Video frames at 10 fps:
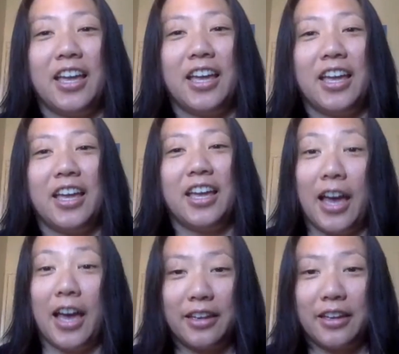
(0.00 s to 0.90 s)

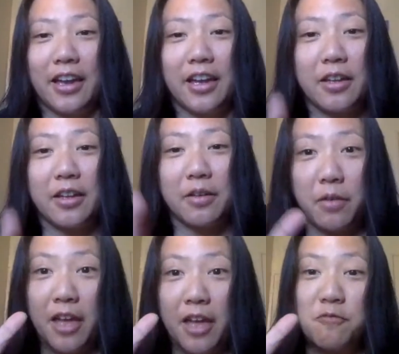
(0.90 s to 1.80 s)

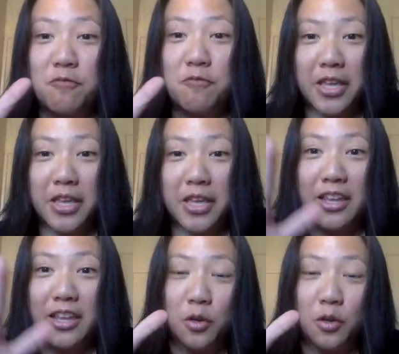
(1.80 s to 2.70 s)
I've been in your
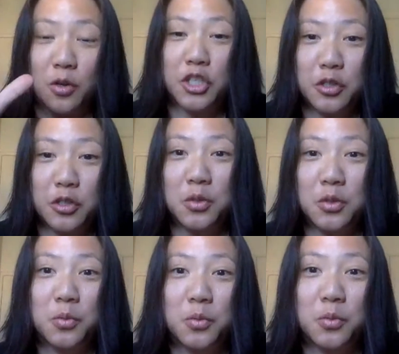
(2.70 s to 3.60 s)
shoes,
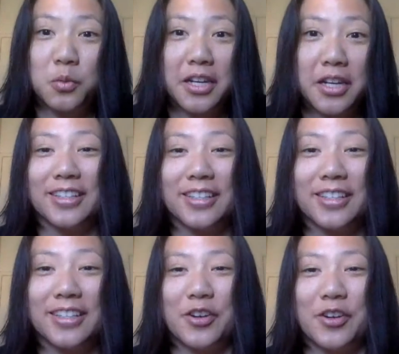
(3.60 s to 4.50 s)
Rita.
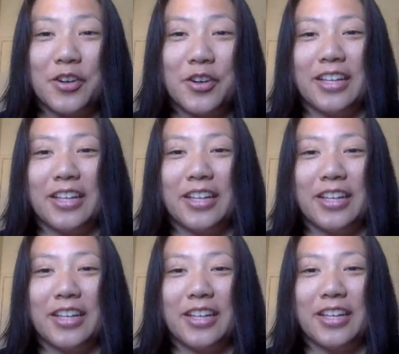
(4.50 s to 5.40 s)
Okay, it
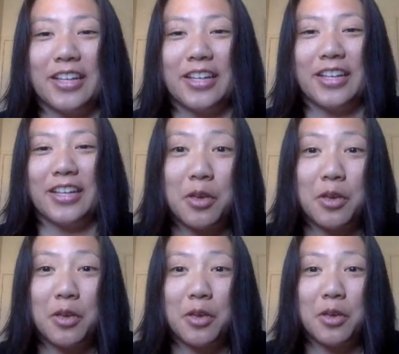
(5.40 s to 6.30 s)
can be
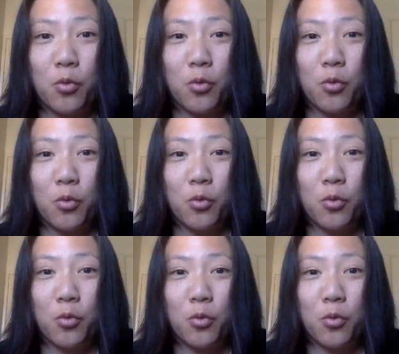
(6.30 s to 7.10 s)
overwhelming. So really